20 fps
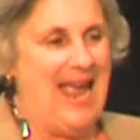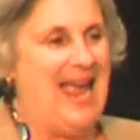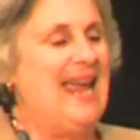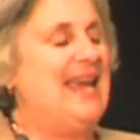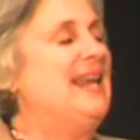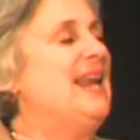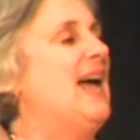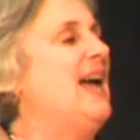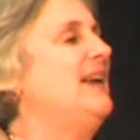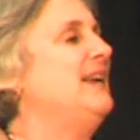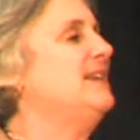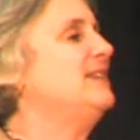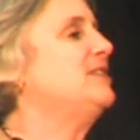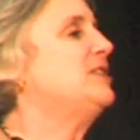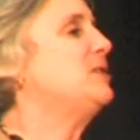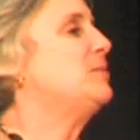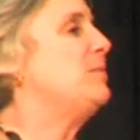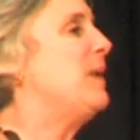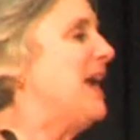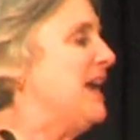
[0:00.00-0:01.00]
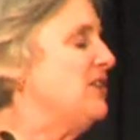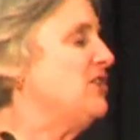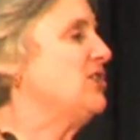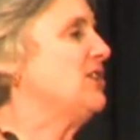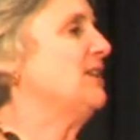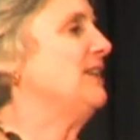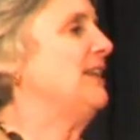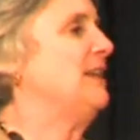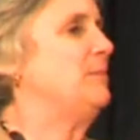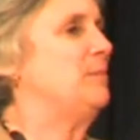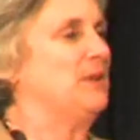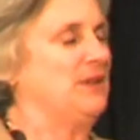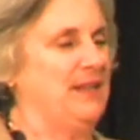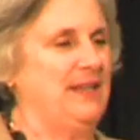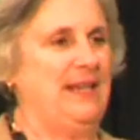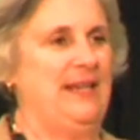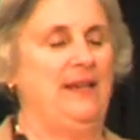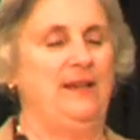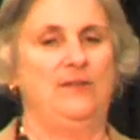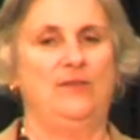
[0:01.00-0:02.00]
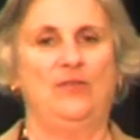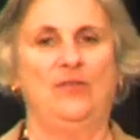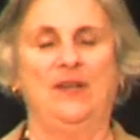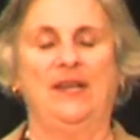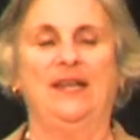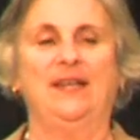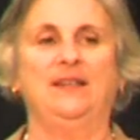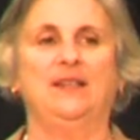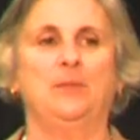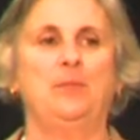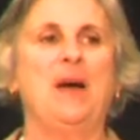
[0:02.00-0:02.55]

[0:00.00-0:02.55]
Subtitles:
And I especially believe in the